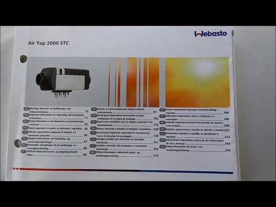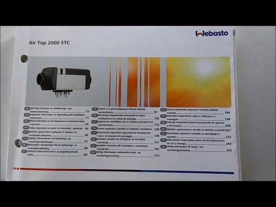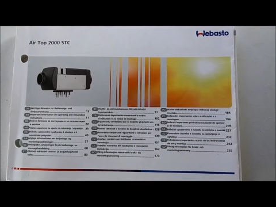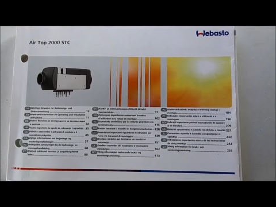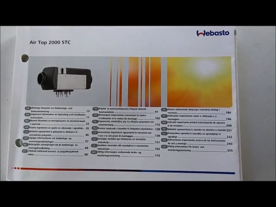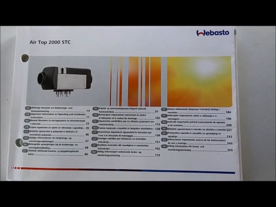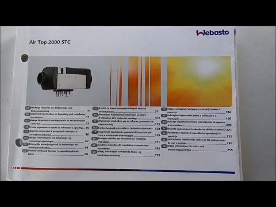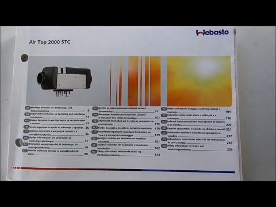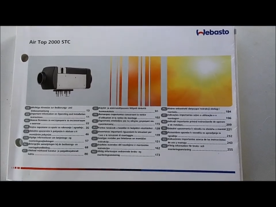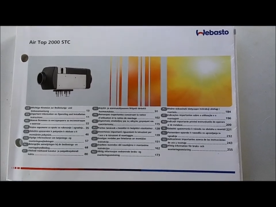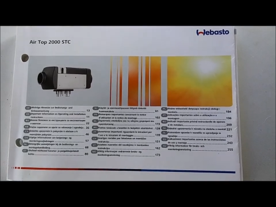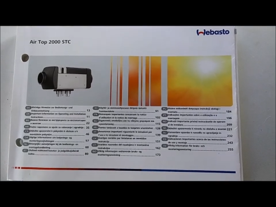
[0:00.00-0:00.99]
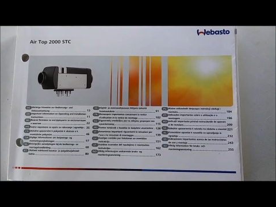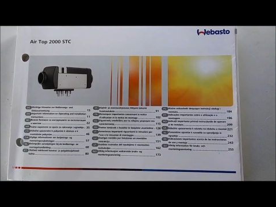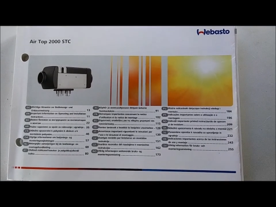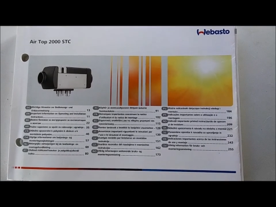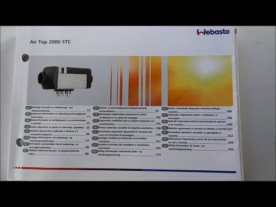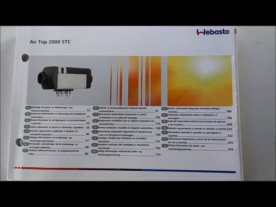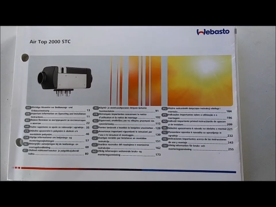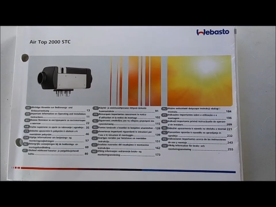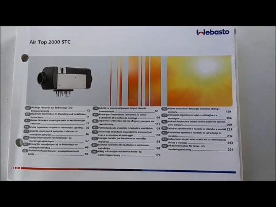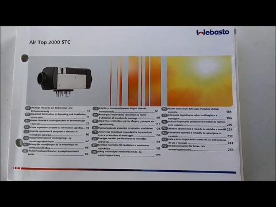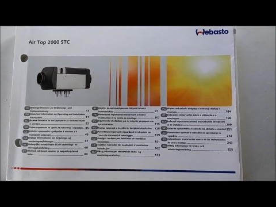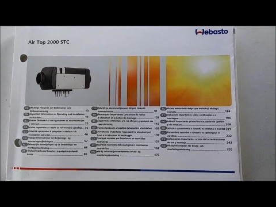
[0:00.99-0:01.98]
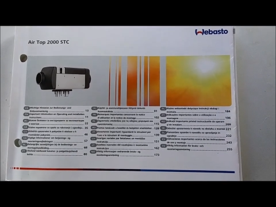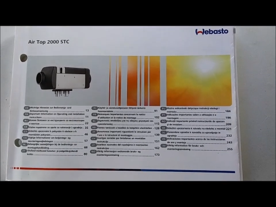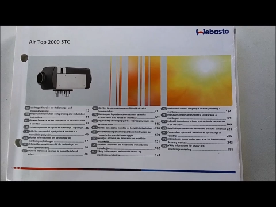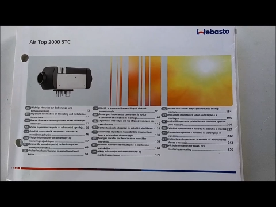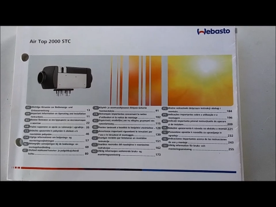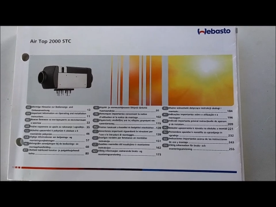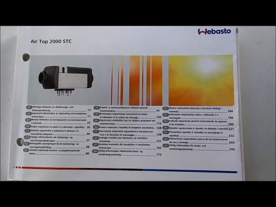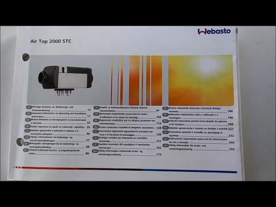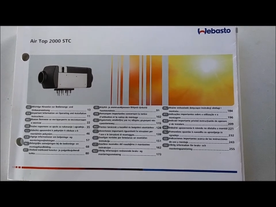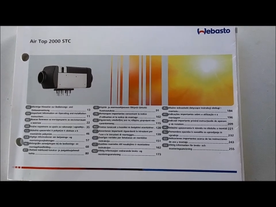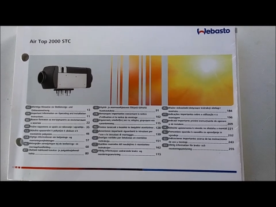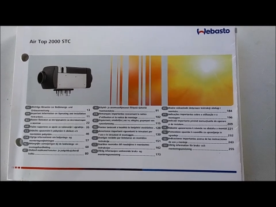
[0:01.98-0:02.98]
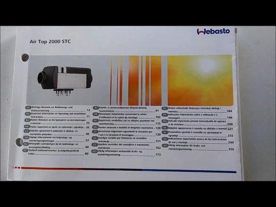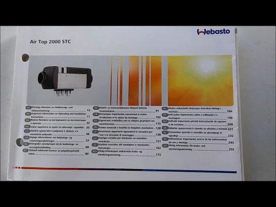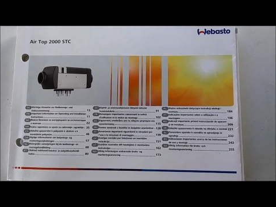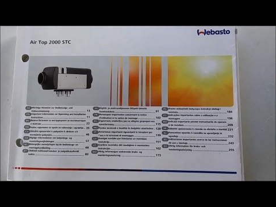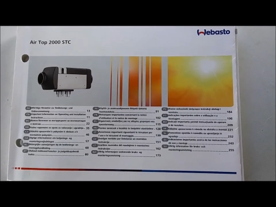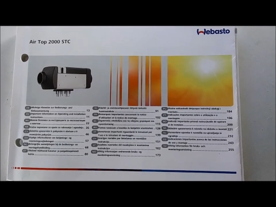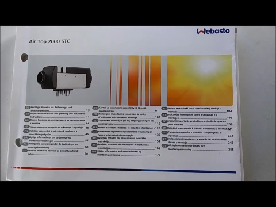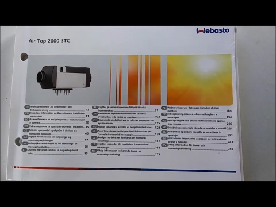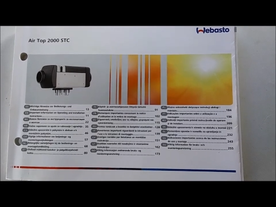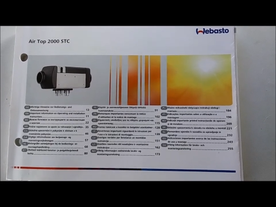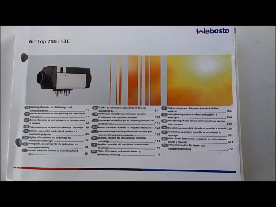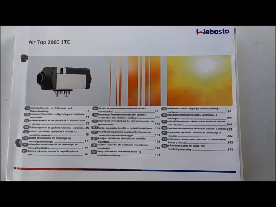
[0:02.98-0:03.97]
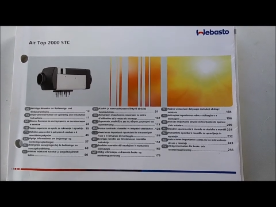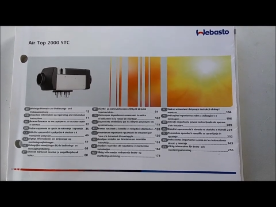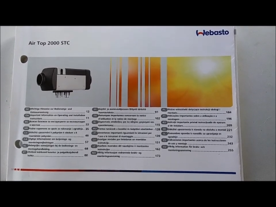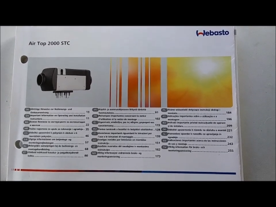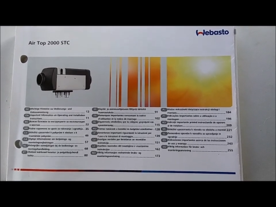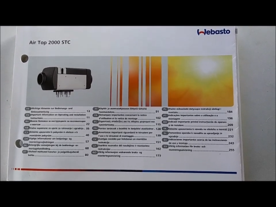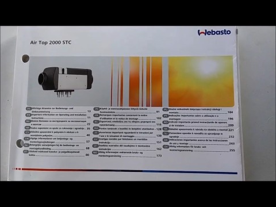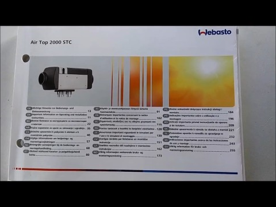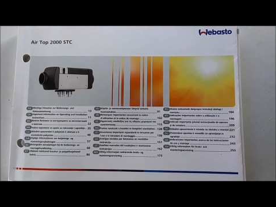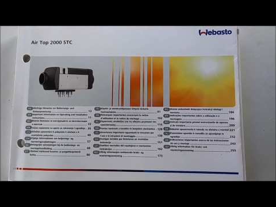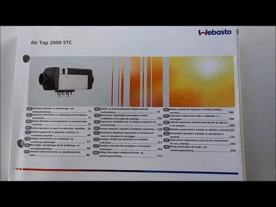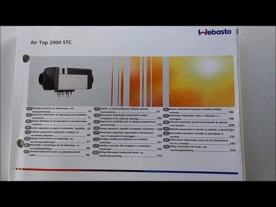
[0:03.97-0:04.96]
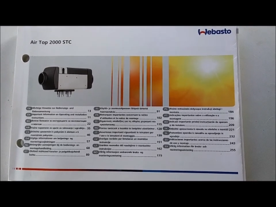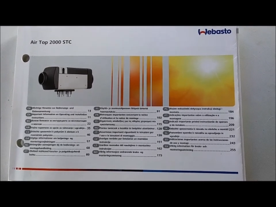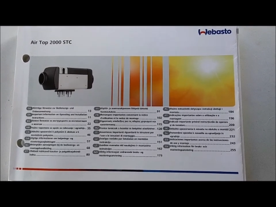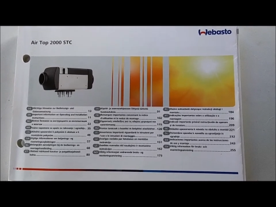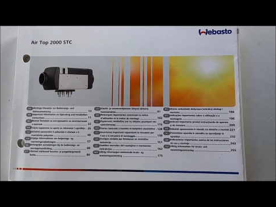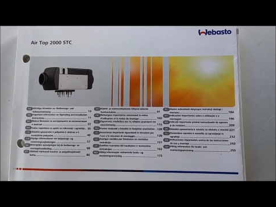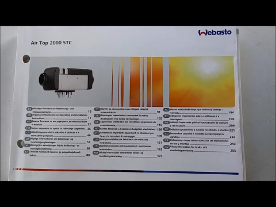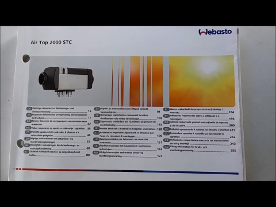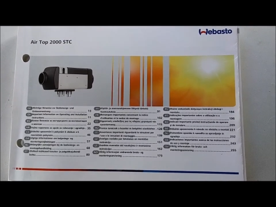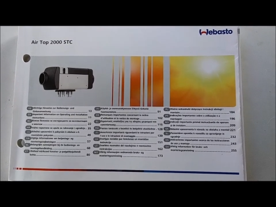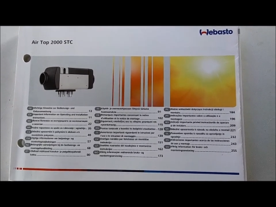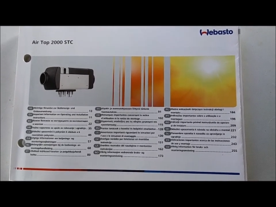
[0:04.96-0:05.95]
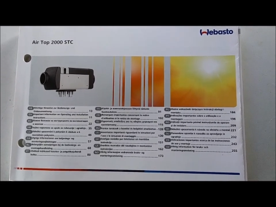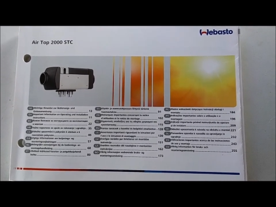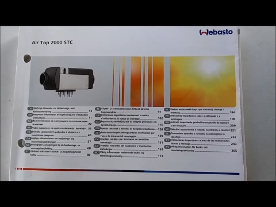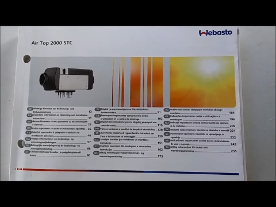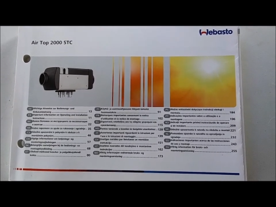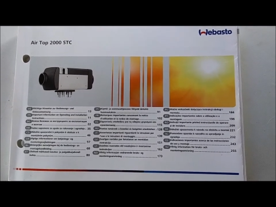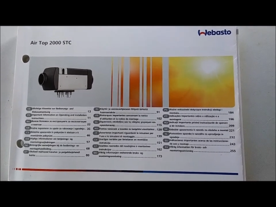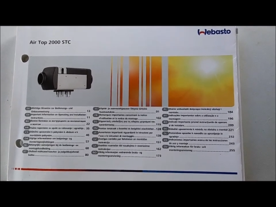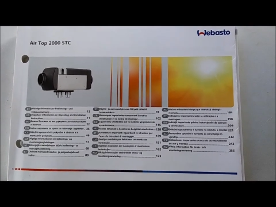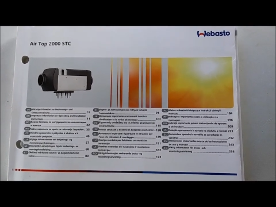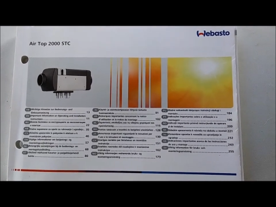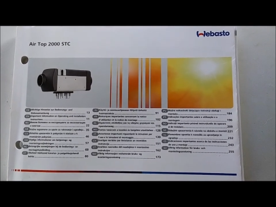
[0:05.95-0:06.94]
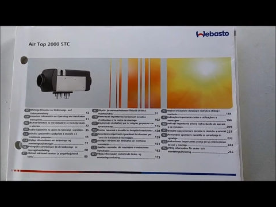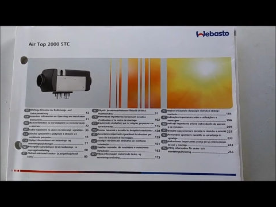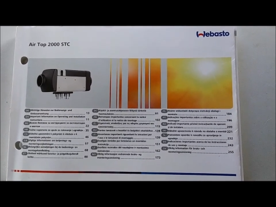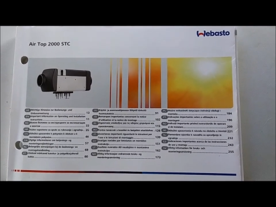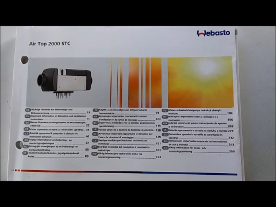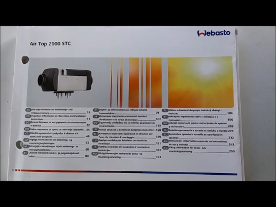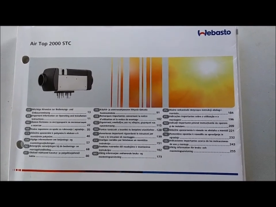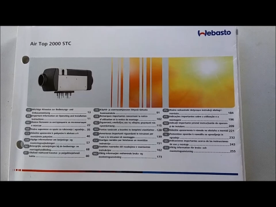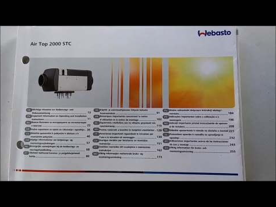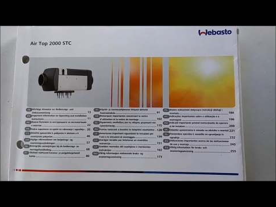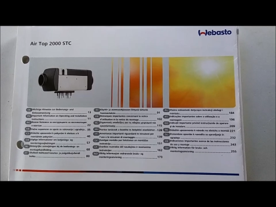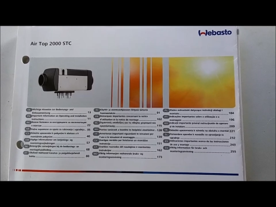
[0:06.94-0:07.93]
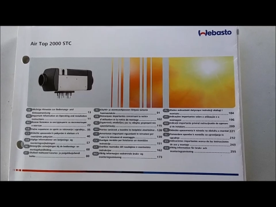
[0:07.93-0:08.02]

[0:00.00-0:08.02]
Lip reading: No face is visible, so there are no lips to read.